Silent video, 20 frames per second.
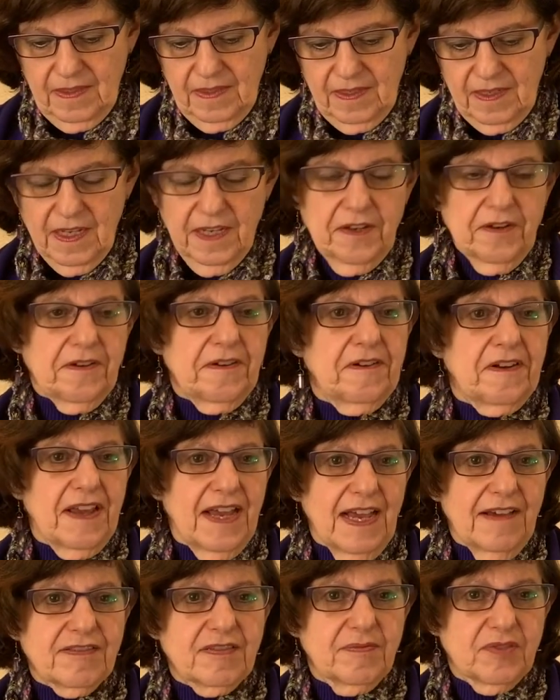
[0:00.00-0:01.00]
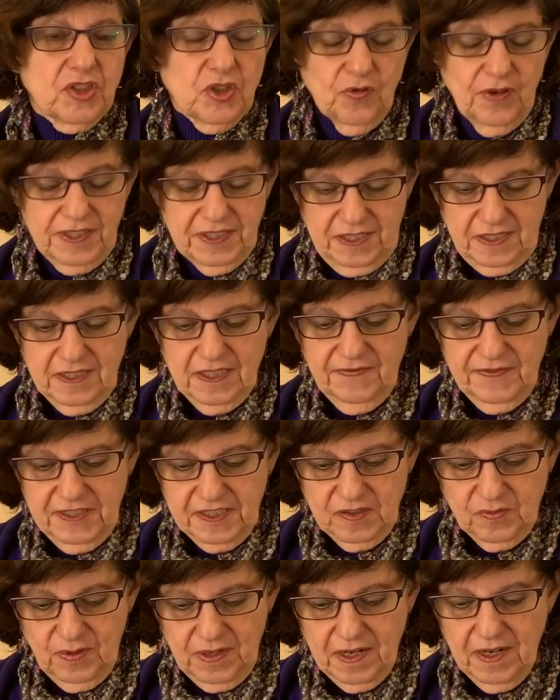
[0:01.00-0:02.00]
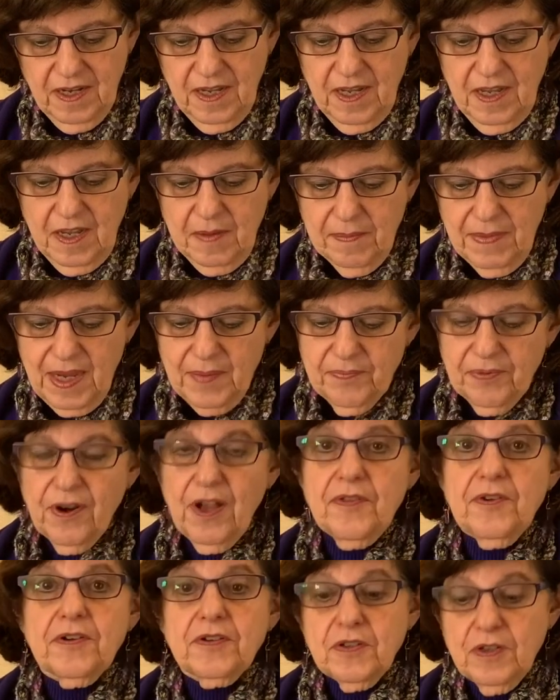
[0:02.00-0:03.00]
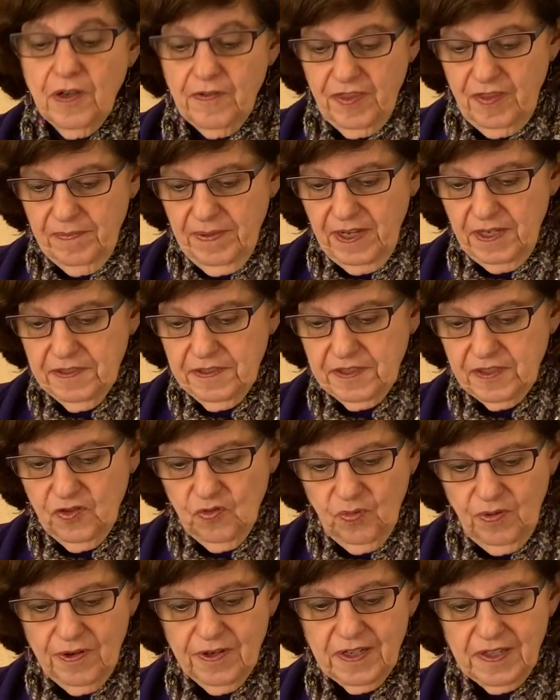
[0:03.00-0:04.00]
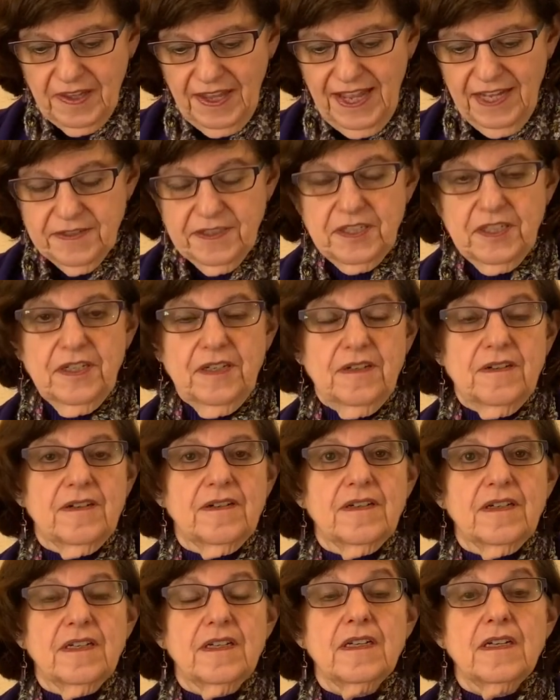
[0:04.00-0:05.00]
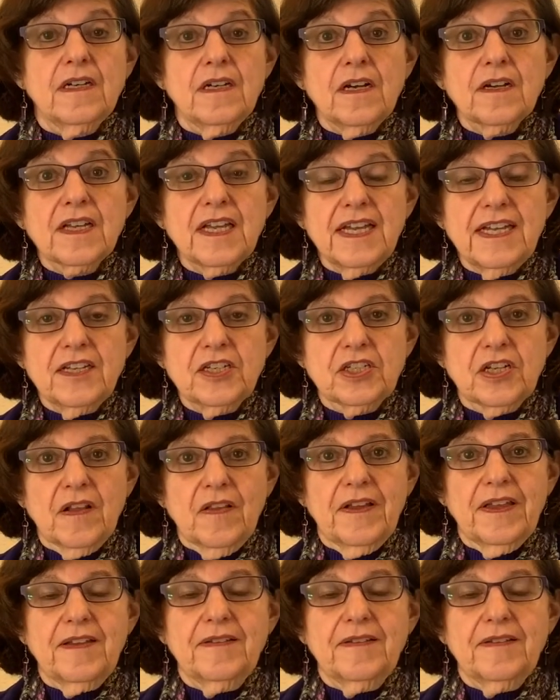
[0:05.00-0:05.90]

Okay, you're going to have some choices in this one. My brother took the bus to work last year. Occasionally.